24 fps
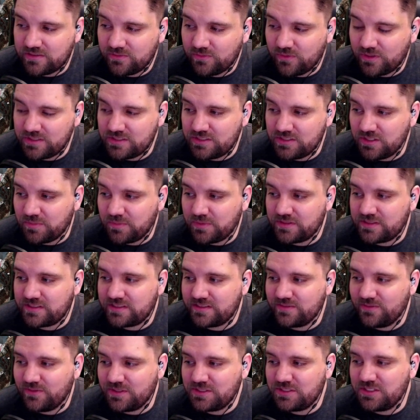What's your
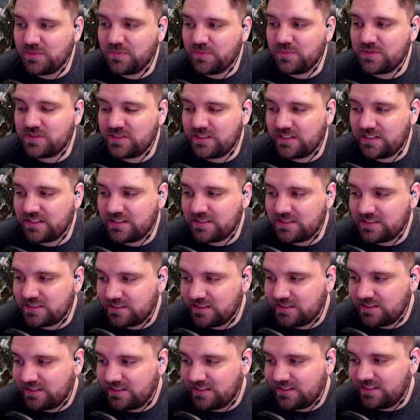
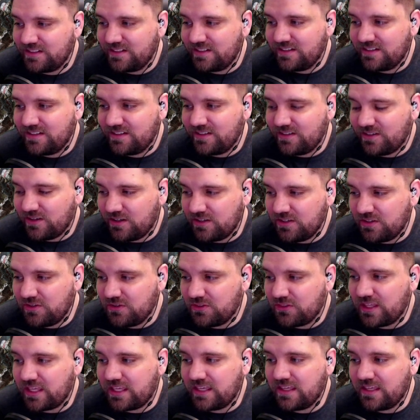percentage on
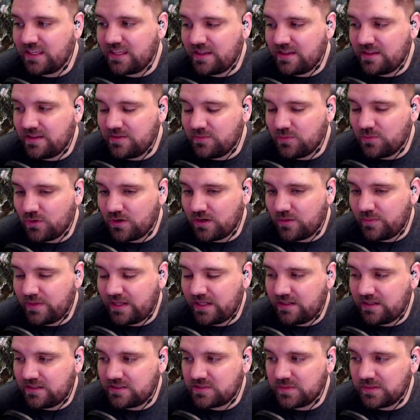you thinking that we're in
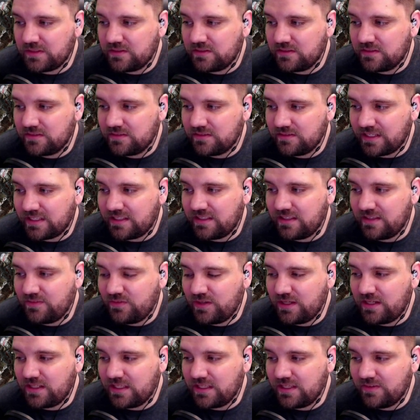maintenance mode? Like, if
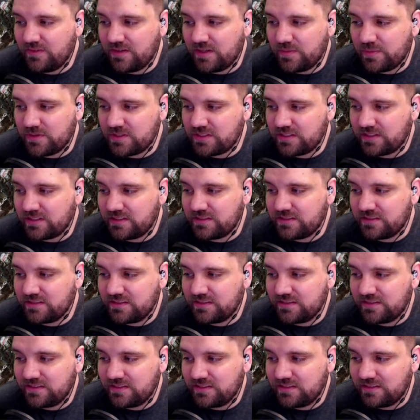you had to give it a
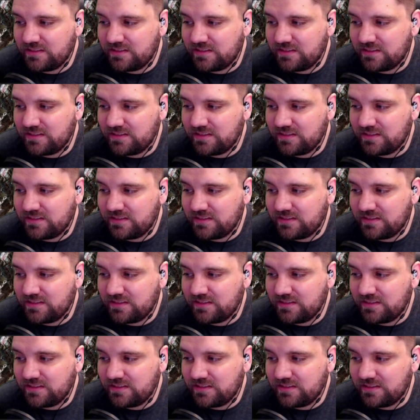percentage.